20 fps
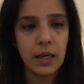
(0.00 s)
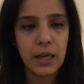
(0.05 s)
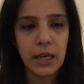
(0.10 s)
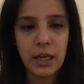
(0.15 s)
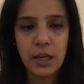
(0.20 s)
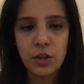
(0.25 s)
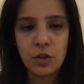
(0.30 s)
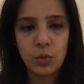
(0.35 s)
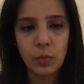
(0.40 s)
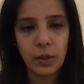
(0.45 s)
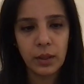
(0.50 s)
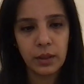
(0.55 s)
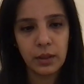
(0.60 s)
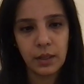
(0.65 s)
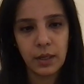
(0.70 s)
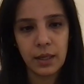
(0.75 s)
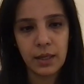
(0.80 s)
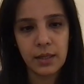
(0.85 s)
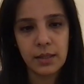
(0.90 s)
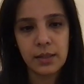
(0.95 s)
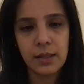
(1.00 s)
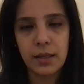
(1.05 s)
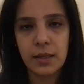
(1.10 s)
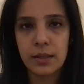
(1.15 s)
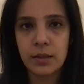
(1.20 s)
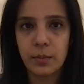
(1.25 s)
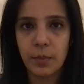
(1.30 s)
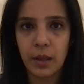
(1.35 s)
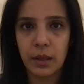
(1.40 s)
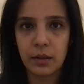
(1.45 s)
Each one thinks
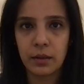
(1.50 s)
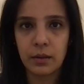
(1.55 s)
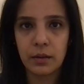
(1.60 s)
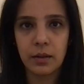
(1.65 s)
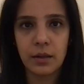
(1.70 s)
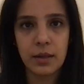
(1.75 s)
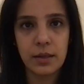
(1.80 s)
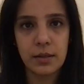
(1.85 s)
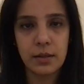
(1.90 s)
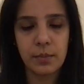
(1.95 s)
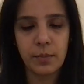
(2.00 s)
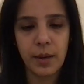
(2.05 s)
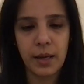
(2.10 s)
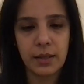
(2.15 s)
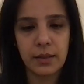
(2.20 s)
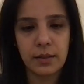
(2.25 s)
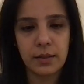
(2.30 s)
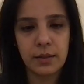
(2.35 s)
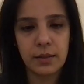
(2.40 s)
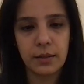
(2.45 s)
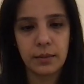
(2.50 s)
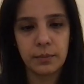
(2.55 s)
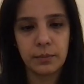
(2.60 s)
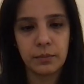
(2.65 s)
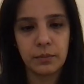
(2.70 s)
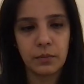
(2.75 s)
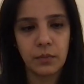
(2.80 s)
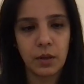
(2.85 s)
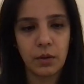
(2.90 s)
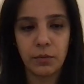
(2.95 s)
his method is best.
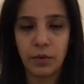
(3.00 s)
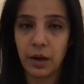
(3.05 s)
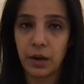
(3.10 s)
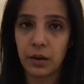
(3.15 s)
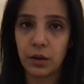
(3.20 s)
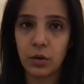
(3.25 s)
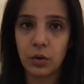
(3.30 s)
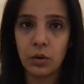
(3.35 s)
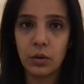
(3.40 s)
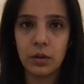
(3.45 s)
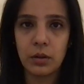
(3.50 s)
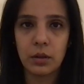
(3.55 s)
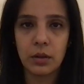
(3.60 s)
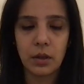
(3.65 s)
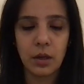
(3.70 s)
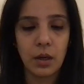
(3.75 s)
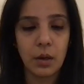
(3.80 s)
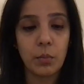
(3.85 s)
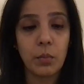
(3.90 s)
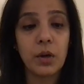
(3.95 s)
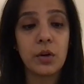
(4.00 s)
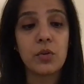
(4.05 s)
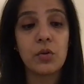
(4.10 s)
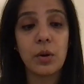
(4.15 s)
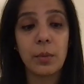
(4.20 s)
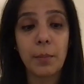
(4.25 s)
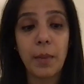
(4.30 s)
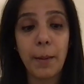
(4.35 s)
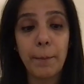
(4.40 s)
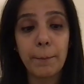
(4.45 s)
Very good but
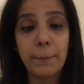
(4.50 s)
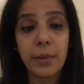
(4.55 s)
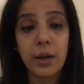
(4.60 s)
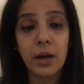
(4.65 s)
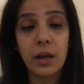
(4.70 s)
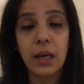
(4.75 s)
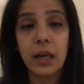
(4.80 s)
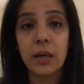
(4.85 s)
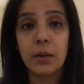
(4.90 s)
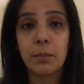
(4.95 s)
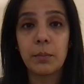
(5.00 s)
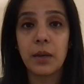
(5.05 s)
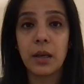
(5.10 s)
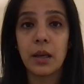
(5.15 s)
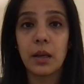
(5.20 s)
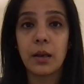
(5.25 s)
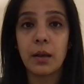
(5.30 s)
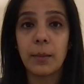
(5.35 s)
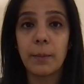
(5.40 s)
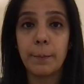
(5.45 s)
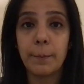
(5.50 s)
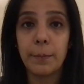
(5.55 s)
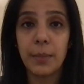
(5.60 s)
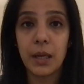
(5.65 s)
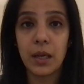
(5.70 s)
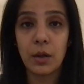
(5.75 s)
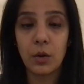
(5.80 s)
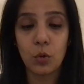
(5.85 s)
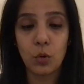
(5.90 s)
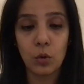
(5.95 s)
remember it may
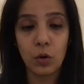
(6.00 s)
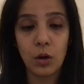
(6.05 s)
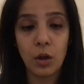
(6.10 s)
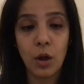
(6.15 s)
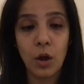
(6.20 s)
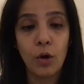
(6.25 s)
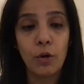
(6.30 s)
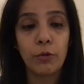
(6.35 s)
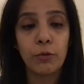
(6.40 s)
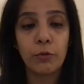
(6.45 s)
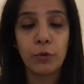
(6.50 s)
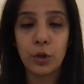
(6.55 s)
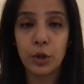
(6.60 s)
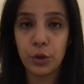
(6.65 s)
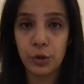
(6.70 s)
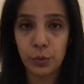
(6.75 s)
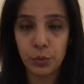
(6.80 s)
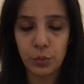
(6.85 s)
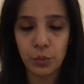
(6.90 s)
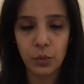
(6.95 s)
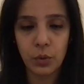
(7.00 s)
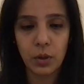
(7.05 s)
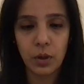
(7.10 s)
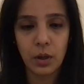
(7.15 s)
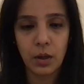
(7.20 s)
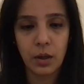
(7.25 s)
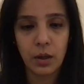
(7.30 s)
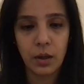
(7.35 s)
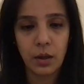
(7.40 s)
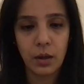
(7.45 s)
be good for you.
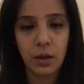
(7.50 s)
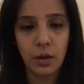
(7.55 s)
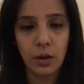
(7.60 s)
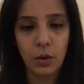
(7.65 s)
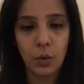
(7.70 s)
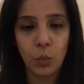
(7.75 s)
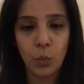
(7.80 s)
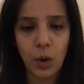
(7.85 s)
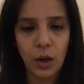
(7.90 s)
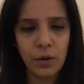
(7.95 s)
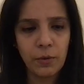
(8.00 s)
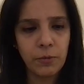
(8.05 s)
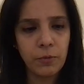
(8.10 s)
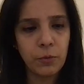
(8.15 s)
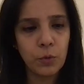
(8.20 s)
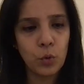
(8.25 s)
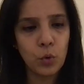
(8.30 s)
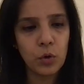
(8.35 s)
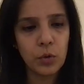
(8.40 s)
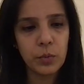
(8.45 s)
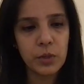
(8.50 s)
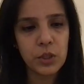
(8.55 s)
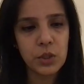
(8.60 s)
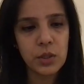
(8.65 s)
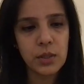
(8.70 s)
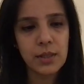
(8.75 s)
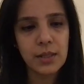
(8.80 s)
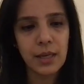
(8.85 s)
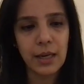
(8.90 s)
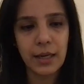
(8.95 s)
One food which
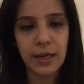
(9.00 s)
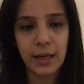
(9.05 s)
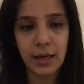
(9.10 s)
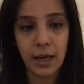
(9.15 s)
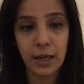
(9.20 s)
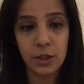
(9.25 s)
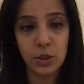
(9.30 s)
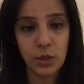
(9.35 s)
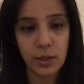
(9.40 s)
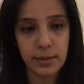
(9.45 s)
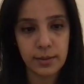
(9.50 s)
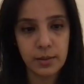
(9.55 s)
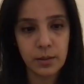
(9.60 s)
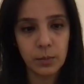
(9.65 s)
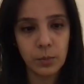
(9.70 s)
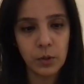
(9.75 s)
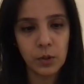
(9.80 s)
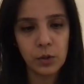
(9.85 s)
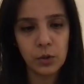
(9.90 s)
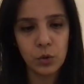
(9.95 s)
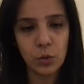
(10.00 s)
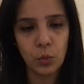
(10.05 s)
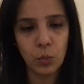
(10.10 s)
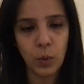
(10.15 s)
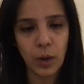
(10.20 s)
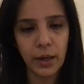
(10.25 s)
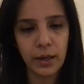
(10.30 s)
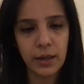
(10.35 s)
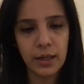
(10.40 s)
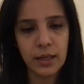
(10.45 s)
is indigestible to
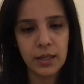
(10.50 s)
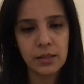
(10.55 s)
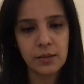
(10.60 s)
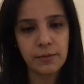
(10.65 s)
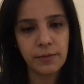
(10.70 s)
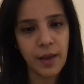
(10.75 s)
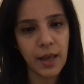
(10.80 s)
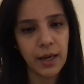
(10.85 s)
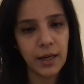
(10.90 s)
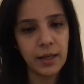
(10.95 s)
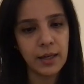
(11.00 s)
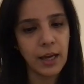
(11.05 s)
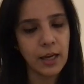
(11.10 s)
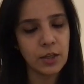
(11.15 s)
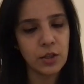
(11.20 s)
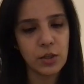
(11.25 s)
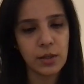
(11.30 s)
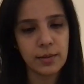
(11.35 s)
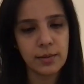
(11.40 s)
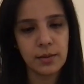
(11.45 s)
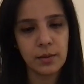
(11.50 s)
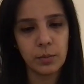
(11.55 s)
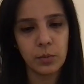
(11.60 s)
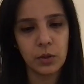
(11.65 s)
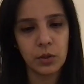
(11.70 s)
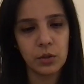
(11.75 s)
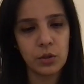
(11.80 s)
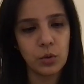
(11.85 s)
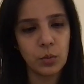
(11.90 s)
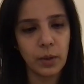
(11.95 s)
one is very
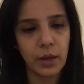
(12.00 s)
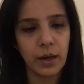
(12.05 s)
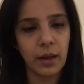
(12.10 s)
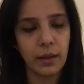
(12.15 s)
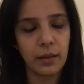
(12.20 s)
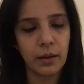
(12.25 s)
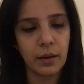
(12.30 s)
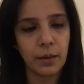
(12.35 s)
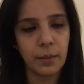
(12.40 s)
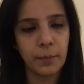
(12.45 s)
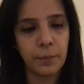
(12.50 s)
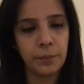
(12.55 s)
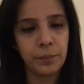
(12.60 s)
digestible to another.